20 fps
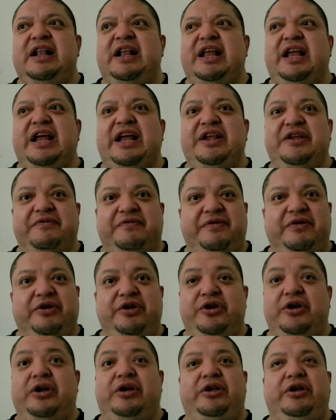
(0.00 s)
and you feel
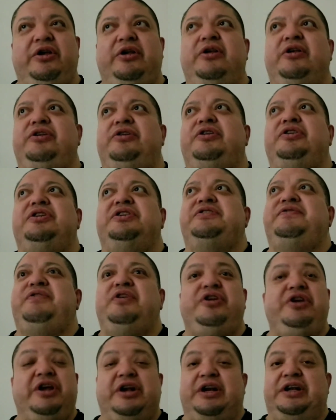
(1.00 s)
you you just feel
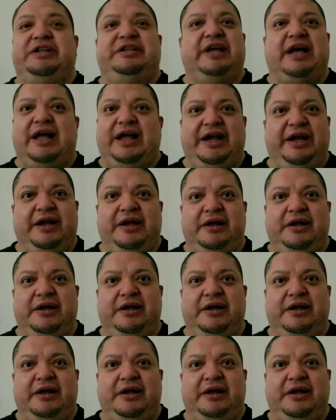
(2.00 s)
you're gonna die,